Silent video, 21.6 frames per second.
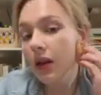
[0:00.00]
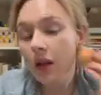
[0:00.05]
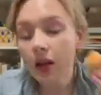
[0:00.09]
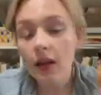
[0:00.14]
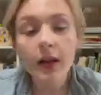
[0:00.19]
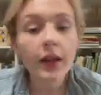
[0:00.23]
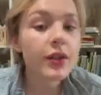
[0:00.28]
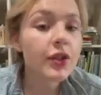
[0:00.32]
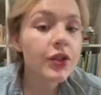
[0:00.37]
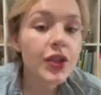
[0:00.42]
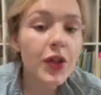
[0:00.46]

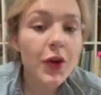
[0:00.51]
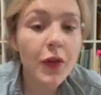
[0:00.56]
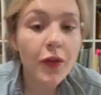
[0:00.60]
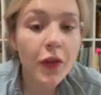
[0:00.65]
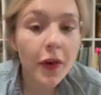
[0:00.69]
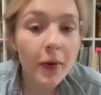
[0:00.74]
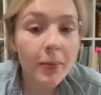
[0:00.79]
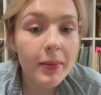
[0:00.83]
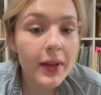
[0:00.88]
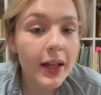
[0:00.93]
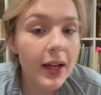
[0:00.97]
And so
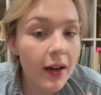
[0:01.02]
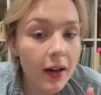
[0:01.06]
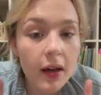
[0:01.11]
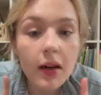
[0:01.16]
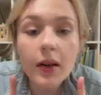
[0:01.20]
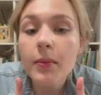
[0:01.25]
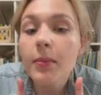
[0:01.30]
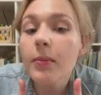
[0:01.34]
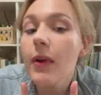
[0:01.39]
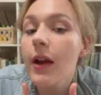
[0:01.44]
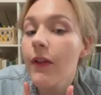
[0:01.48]
from there,
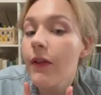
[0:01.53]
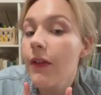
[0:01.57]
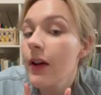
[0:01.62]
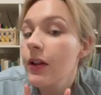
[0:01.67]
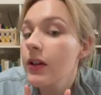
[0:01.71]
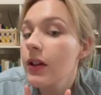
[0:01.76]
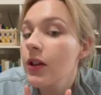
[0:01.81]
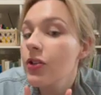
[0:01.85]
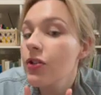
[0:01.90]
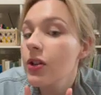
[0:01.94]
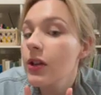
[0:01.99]
my
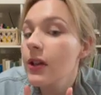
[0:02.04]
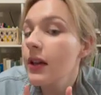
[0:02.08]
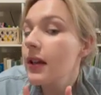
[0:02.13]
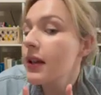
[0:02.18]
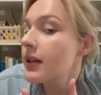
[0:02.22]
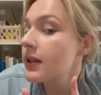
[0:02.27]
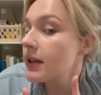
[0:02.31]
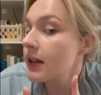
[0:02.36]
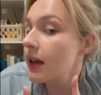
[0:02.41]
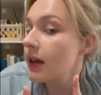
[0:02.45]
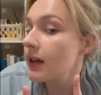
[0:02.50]
foundation
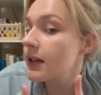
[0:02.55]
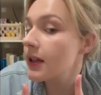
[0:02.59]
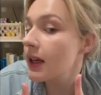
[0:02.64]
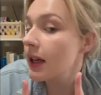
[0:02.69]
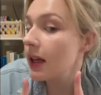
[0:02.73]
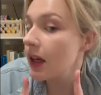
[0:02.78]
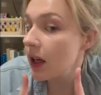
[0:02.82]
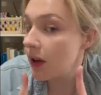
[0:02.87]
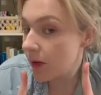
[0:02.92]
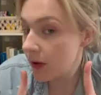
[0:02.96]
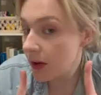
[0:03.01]
is nice and
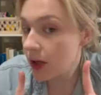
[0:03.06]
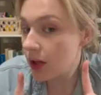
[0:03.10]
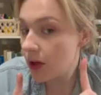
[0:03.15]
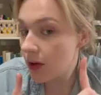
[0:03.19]
even.